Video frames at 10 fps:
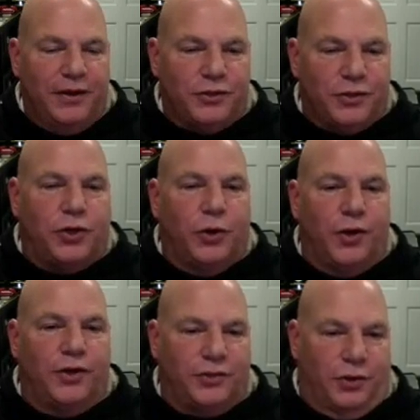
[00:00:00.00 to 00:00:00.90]

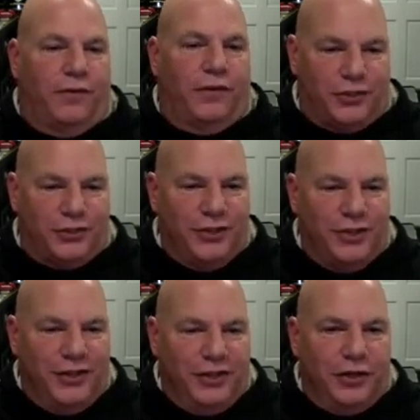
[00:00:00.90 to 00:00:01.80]
security service. Yeah.
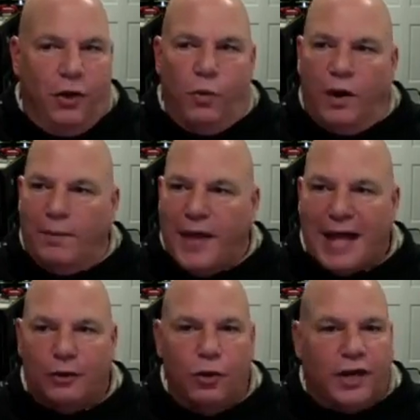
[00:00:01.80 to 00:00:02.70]
You know, where I'm
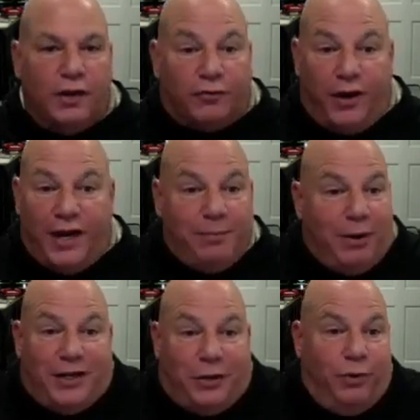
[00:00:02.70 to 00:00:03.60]
not looking for
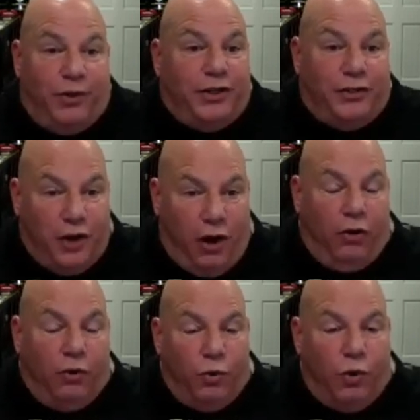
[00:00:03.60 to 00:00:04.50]
anybody to really
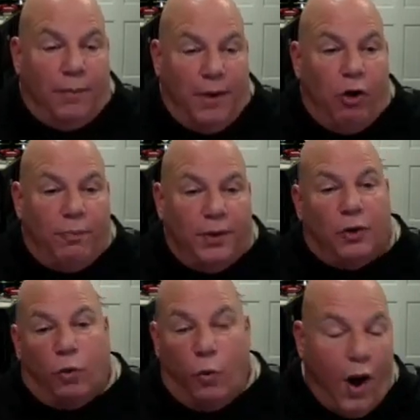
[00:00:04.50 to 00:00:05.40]
know who I'm helping
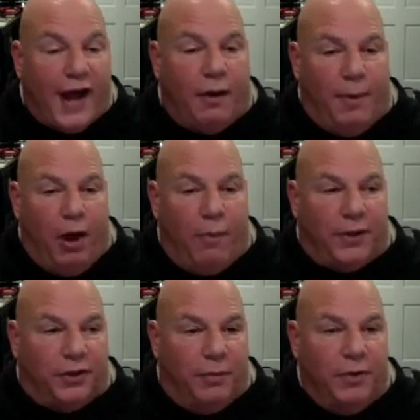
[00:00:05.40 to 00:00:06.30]
or why I'm
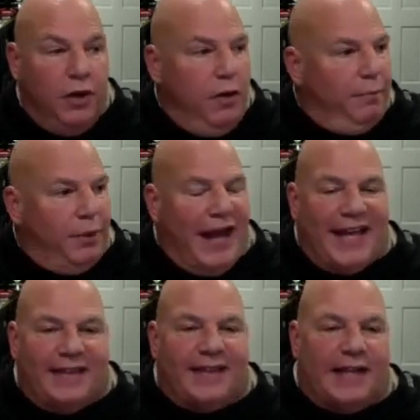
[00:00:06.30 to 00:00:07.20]
helping them, Correct. but I
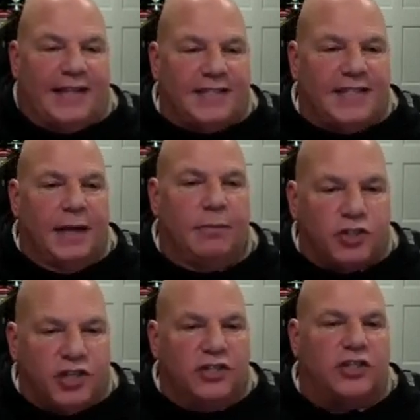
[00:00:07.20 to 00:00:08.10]
get that same
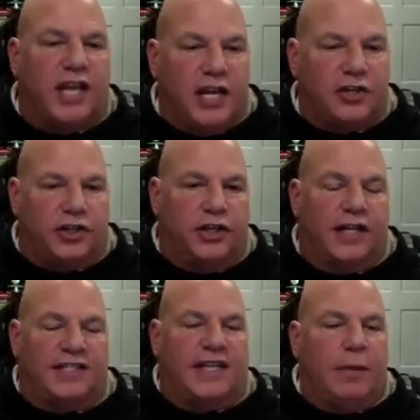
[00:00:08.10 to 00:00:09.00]
sensation,
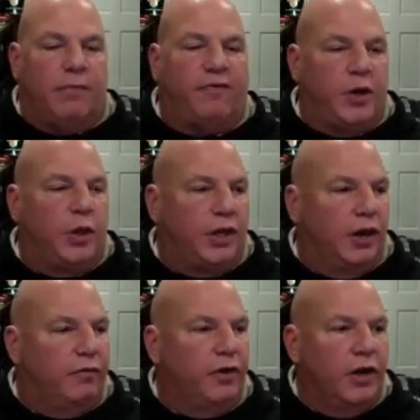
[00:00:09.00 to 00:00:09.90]
that same feeling
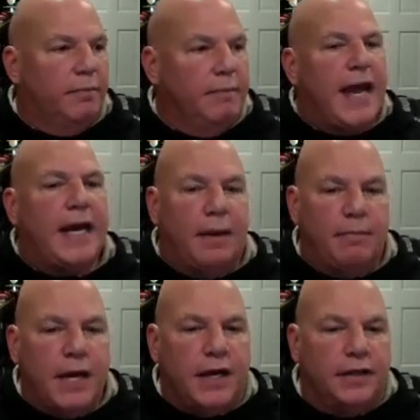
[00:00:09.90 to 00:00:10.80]
of, man,
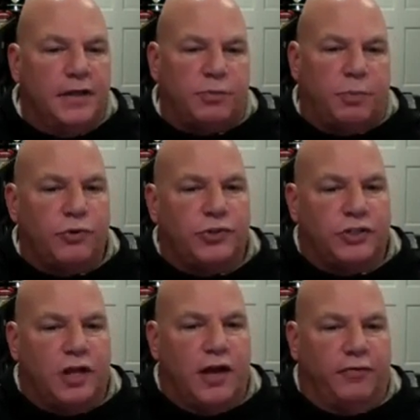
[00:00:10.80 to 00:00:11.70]
I'm making this
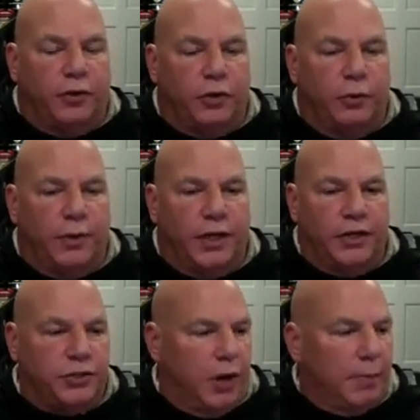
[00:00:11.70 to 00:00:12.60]
person's life a little bit
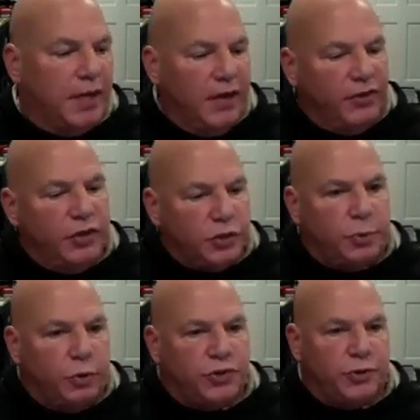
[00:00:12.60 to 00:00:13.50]
easier. I'm giving this
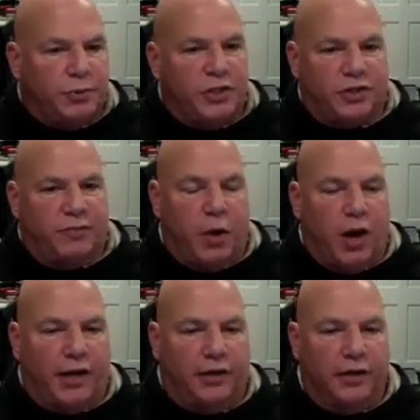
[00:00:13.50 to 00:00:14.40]
person peace of
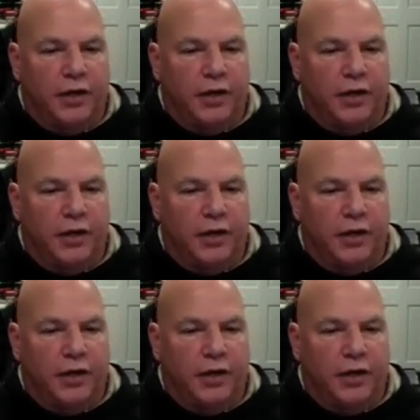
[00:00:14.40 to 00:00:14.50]
mind